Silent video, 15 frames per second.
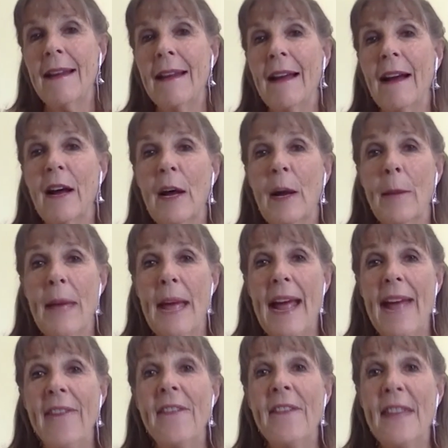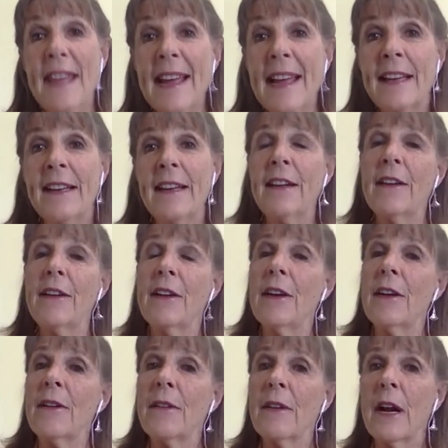And then
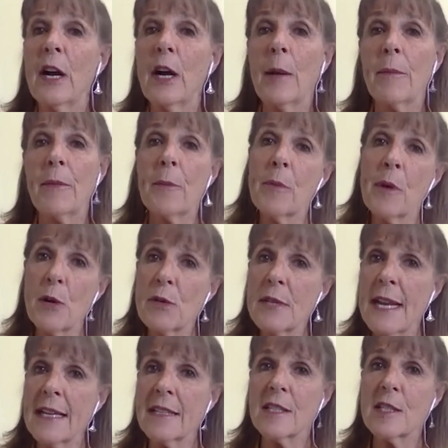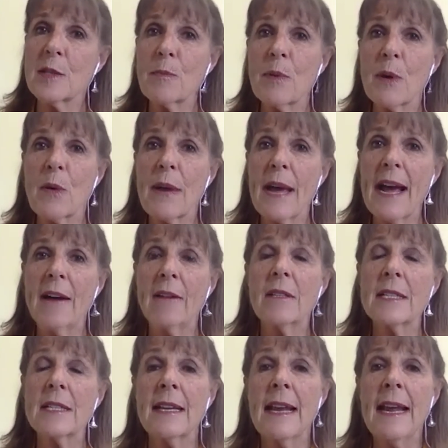the protests broke
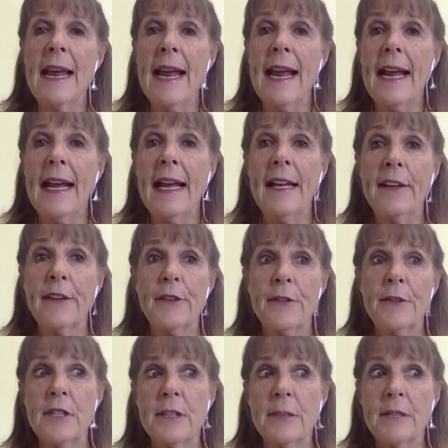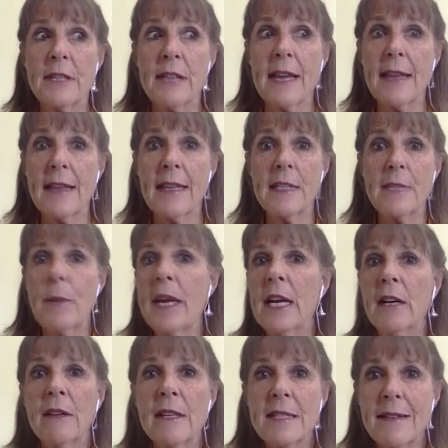out. And she was like, these
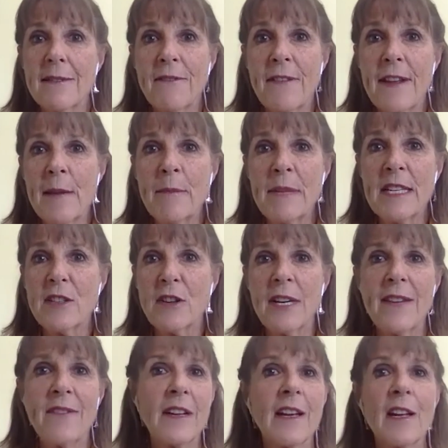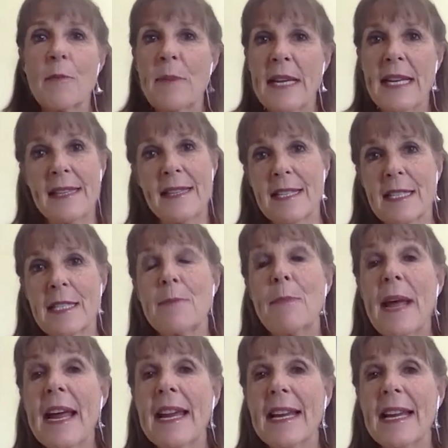parents and families aren't even going to be in this
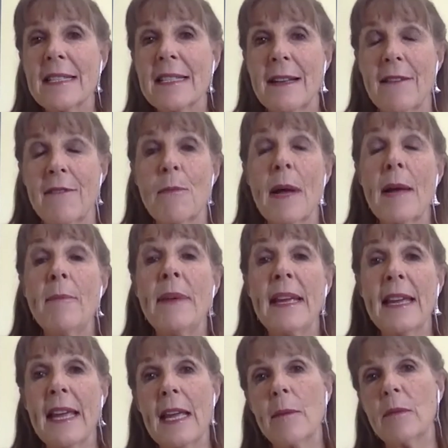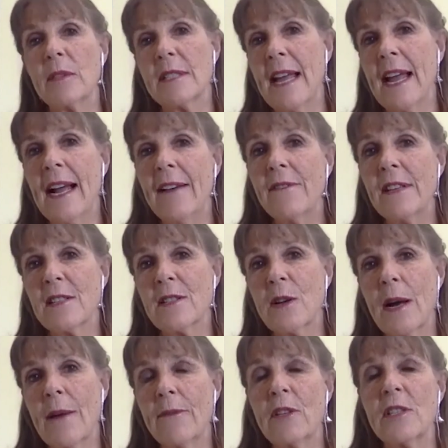space of my being able to have this
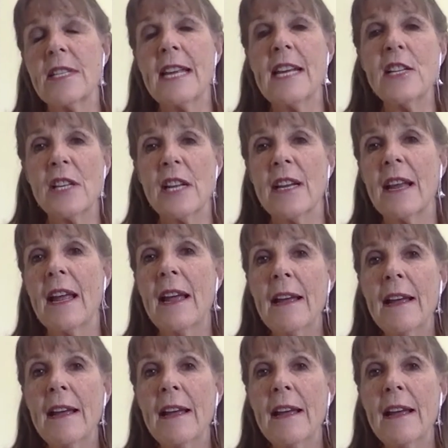conversation.